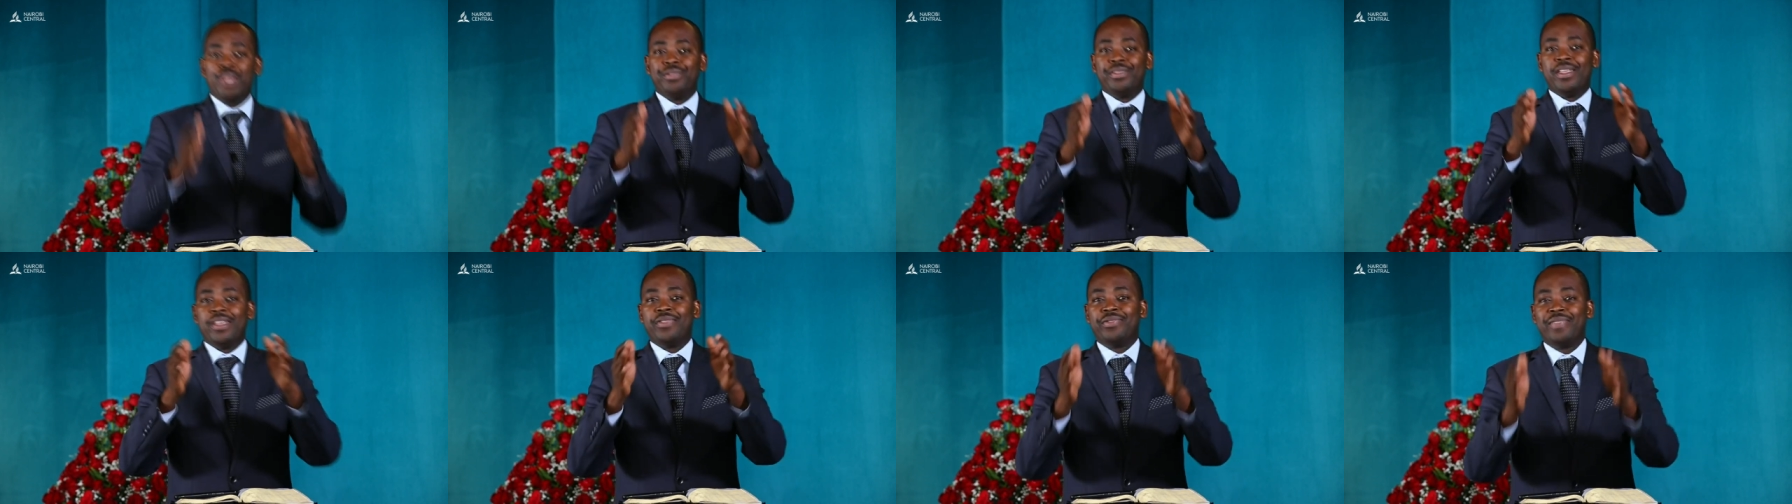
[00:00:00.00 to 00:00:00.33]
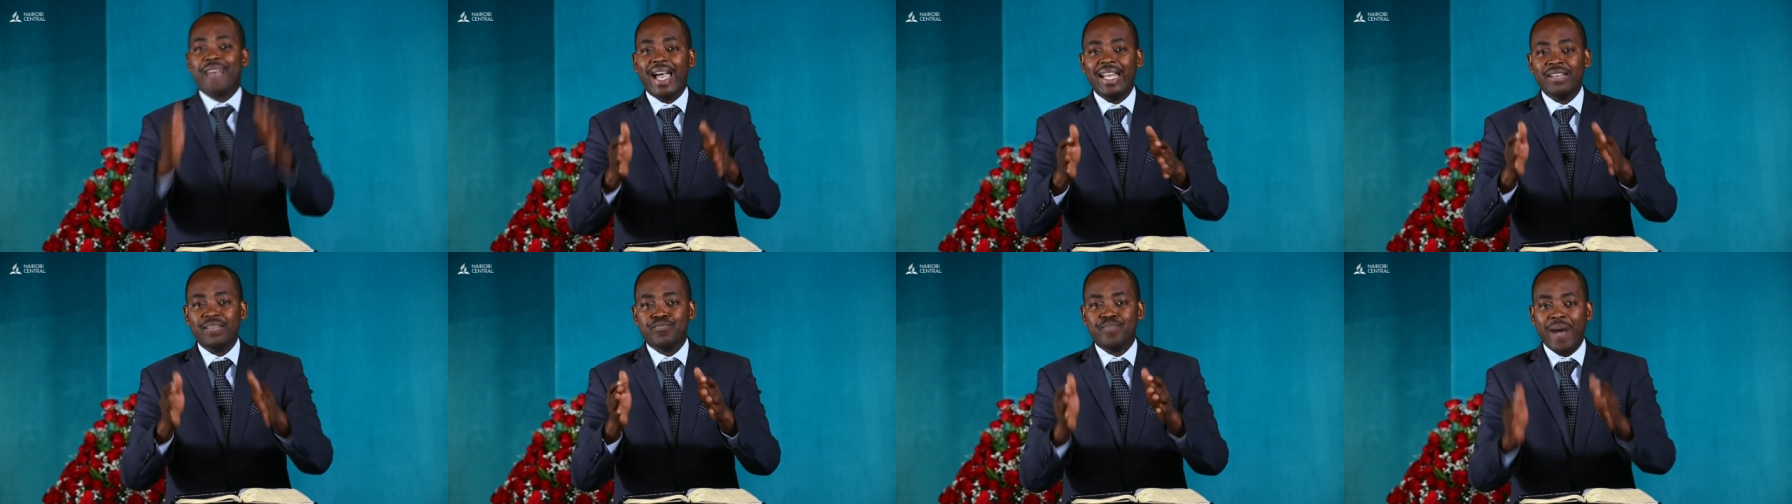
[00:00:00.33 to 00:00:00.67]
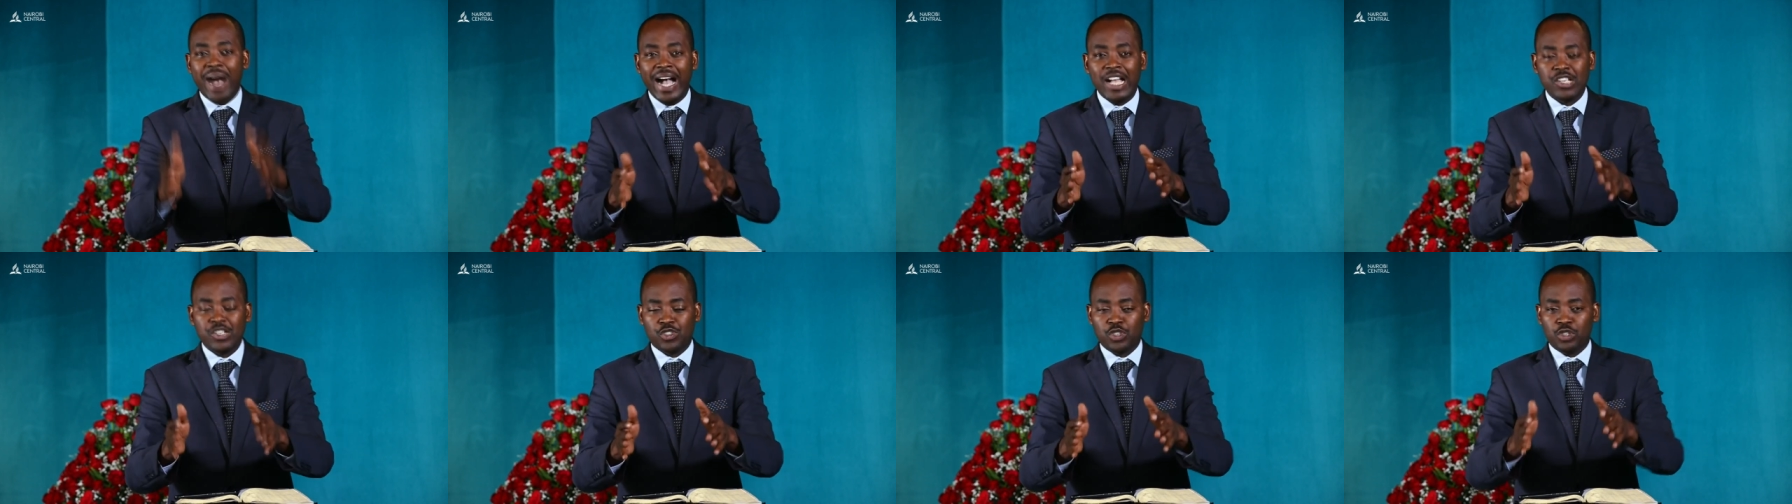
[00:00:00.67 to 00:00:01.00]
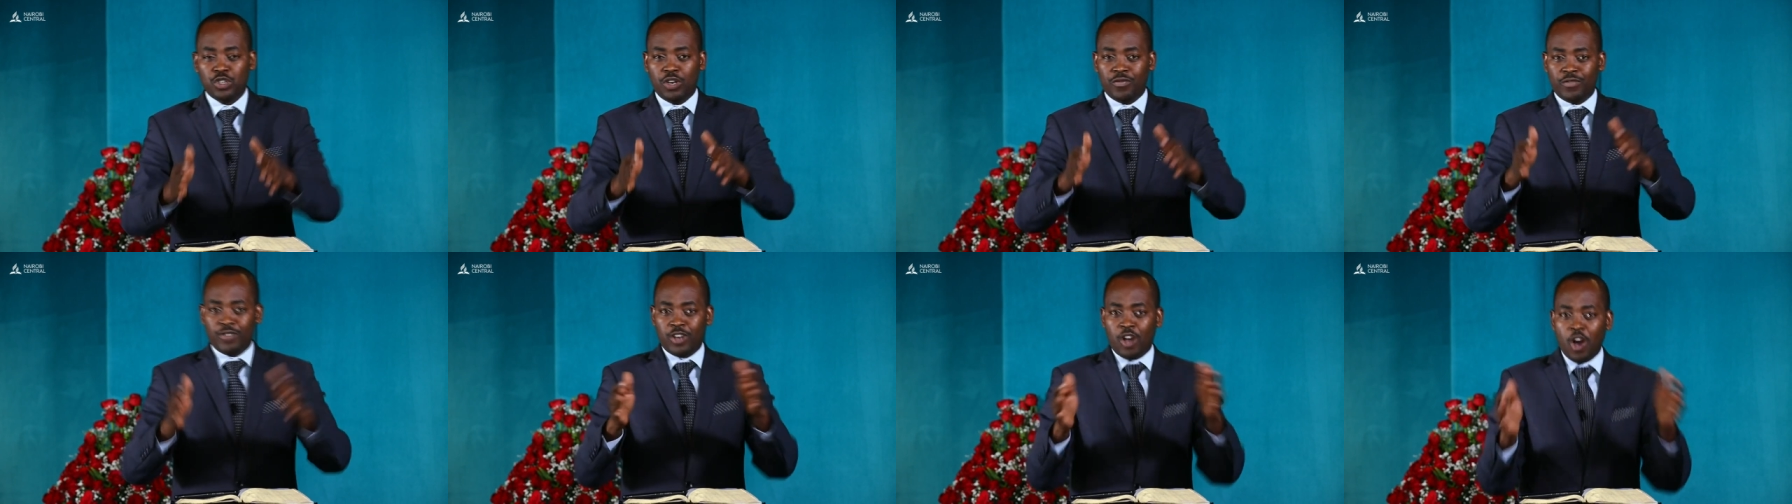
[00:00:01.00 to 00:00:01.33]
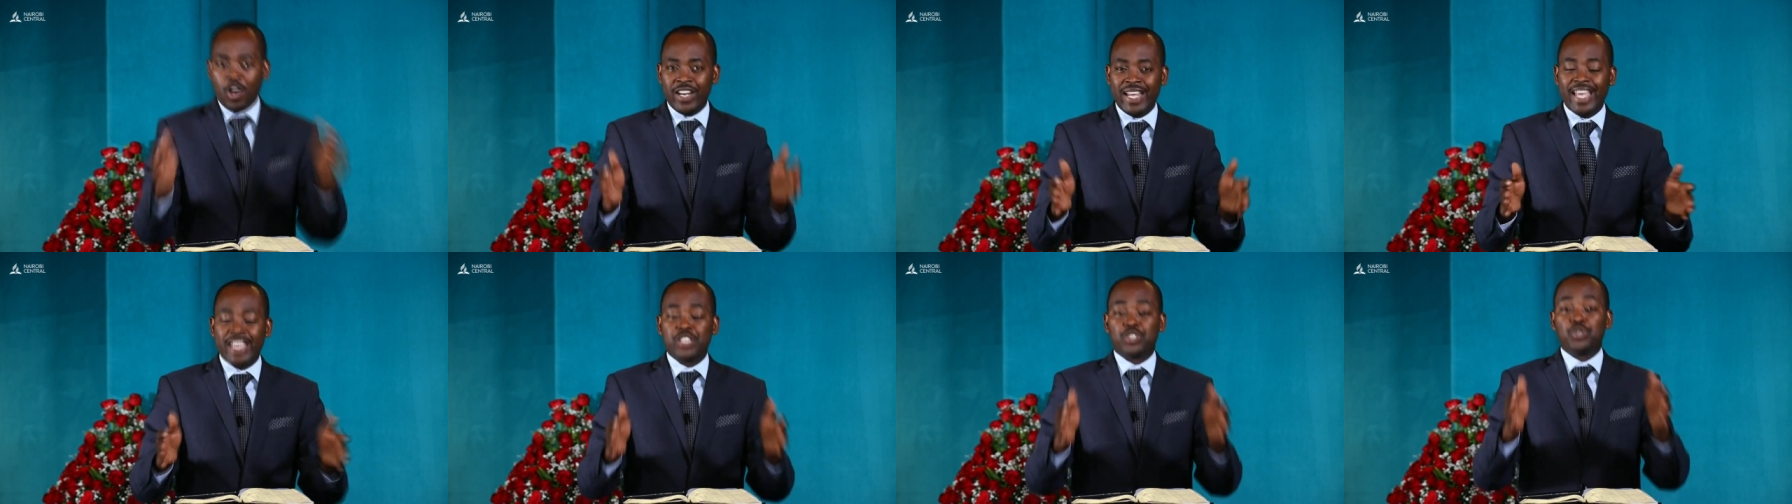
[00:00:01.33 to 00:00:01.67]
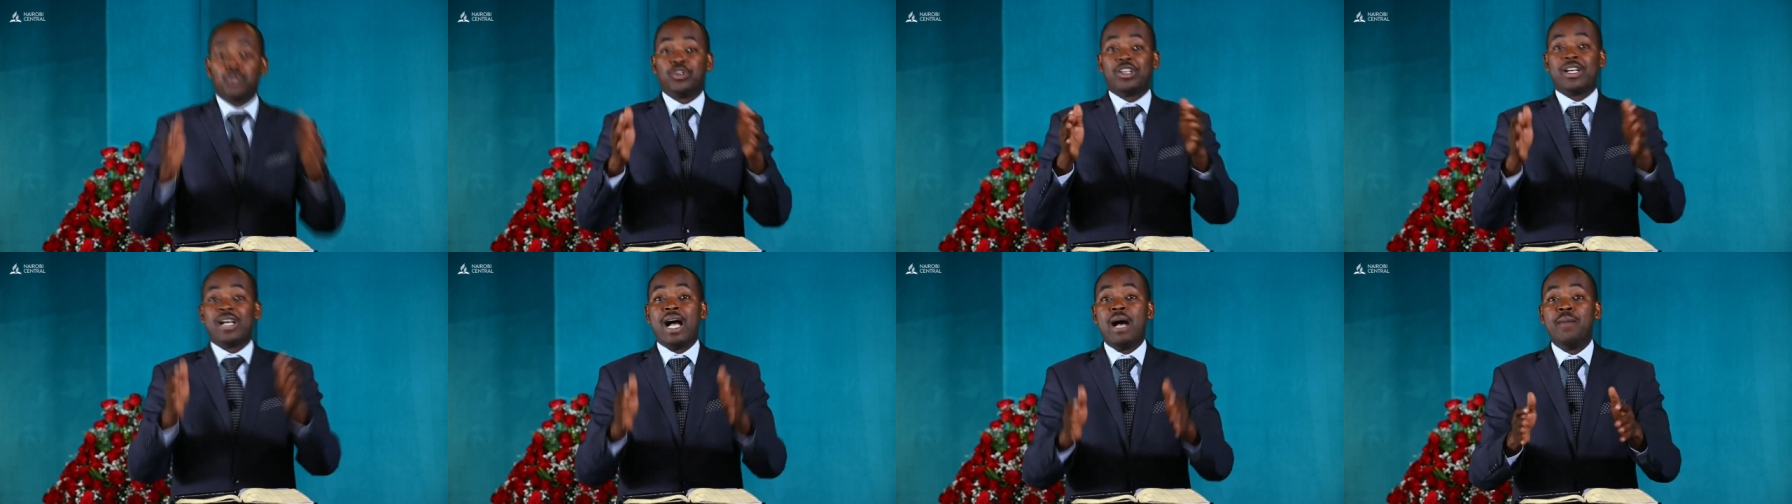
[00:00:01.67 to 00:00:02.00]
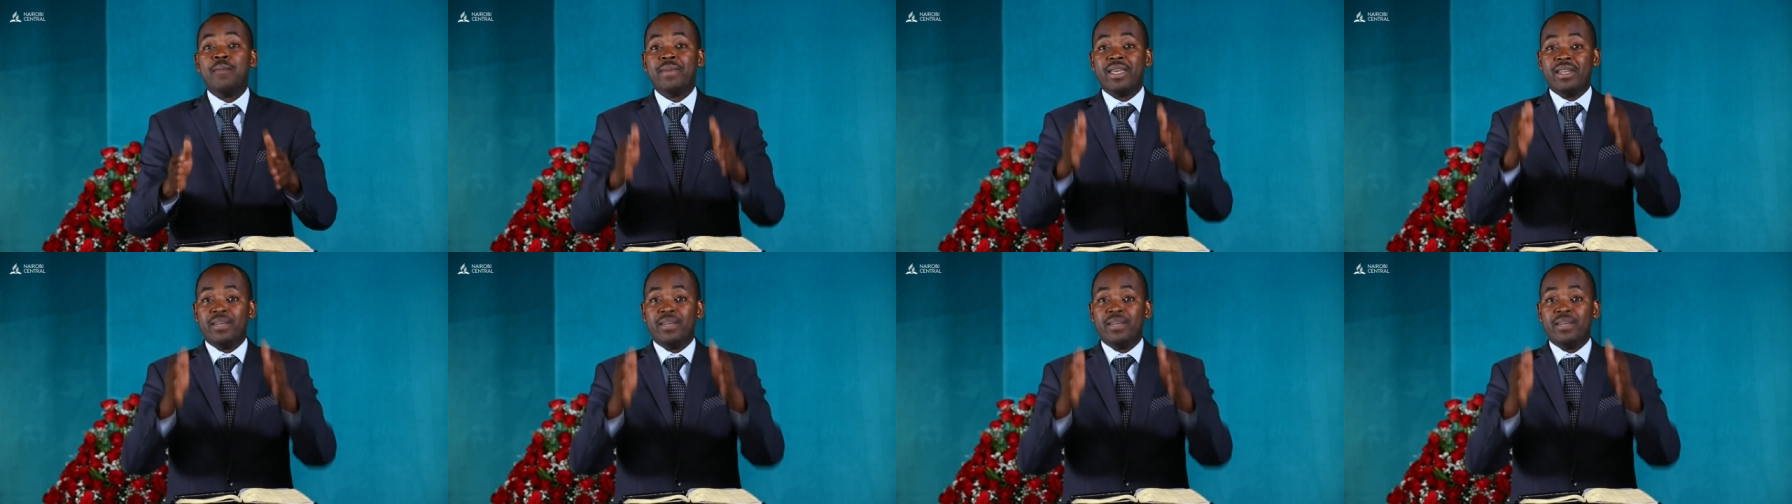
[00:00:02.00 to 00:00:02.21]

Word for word: the then person of Godhead to come